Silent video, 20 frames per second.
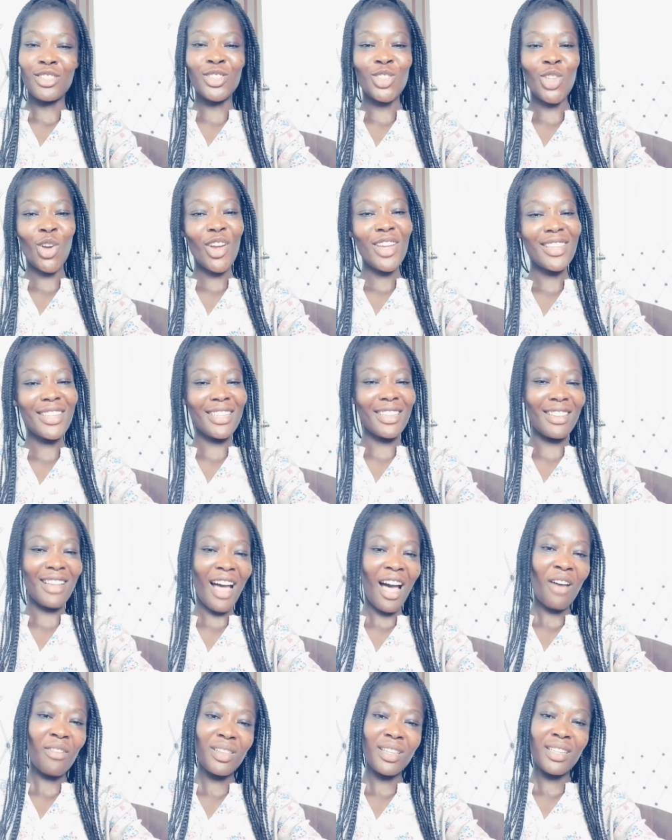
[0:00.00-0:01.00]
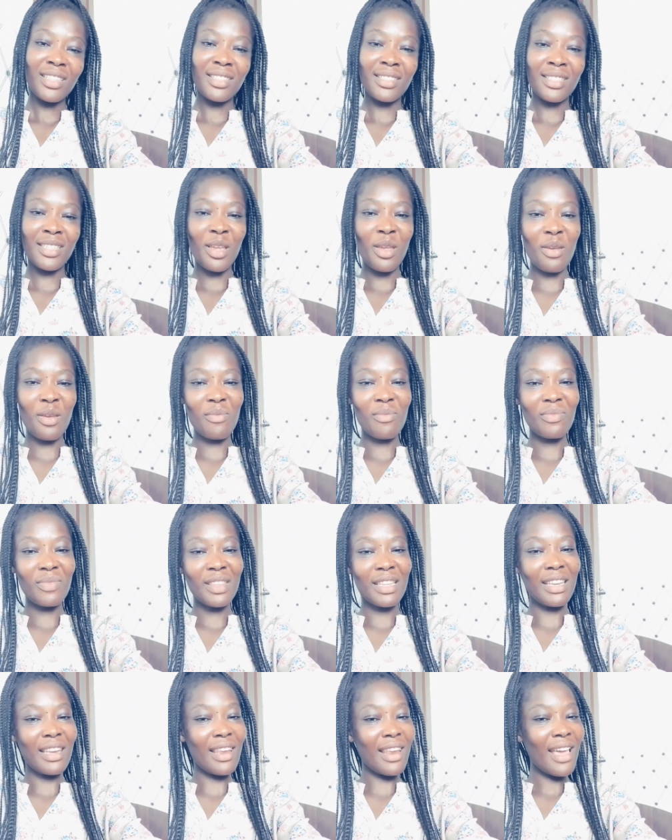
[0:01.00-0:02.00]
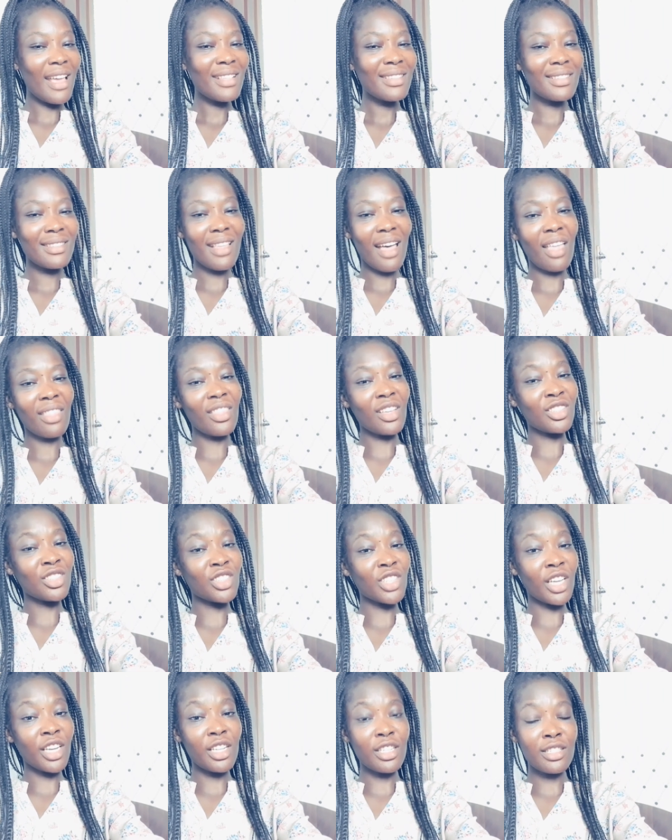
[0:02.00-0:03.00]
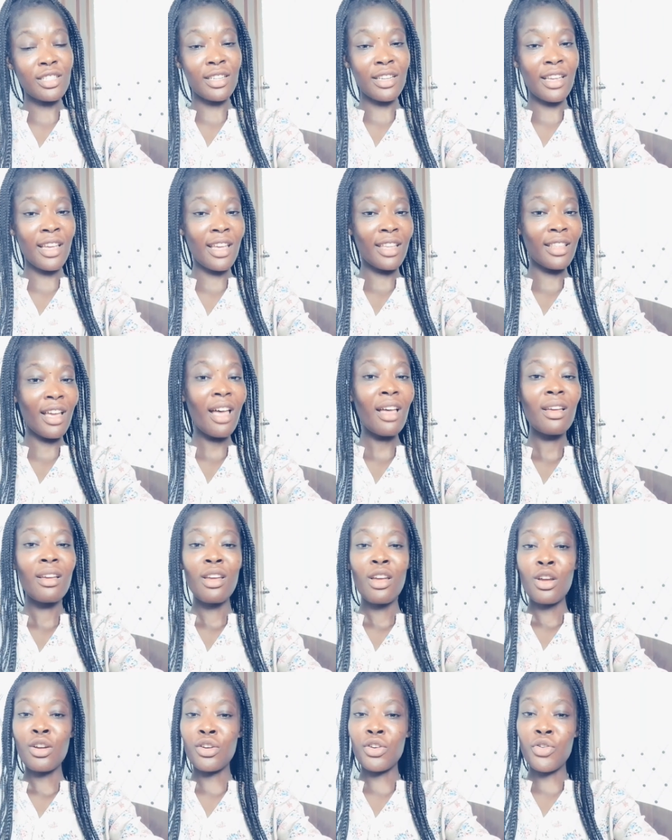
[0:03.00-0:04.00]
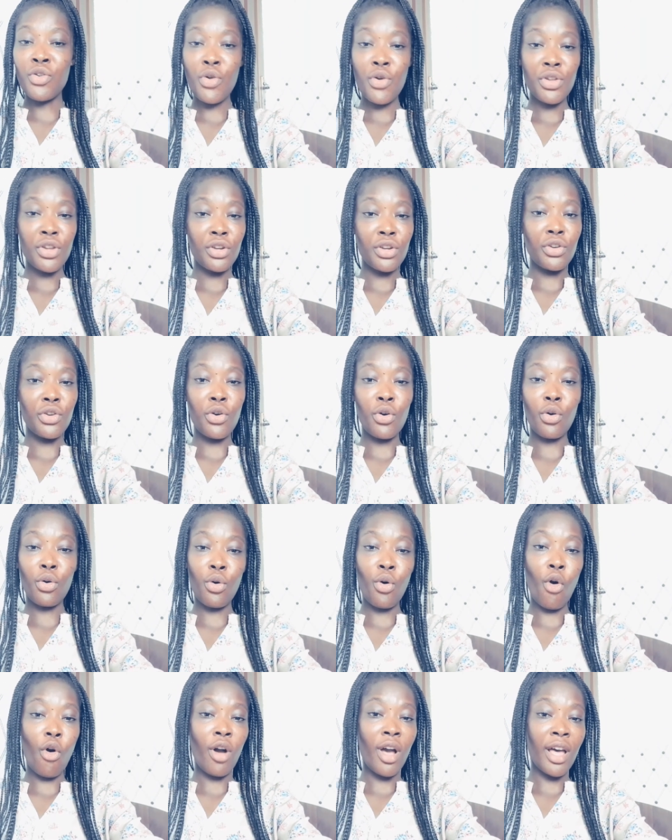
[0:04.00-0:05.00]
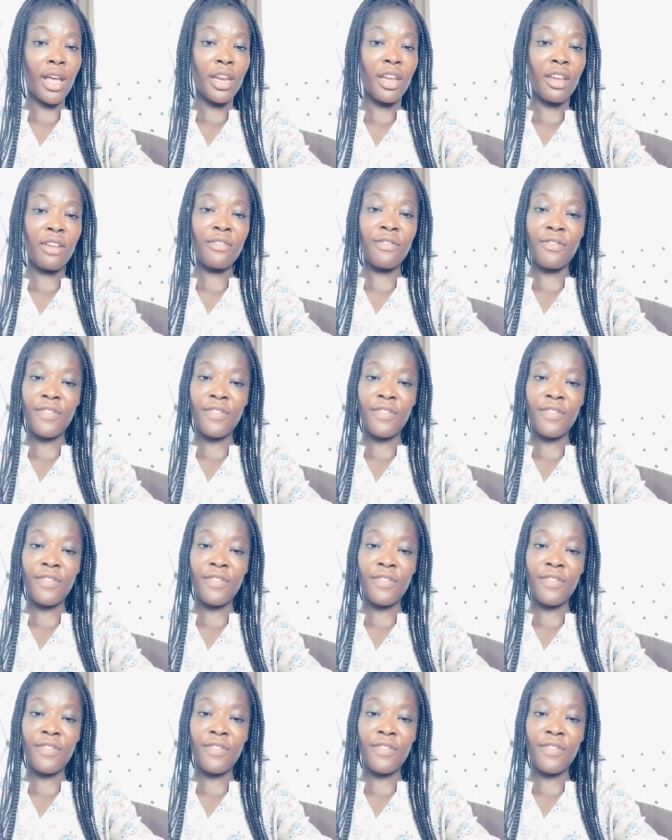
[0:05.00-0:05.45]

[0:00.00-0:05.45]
join the lovely team. Let's start the journey together, growing your own organic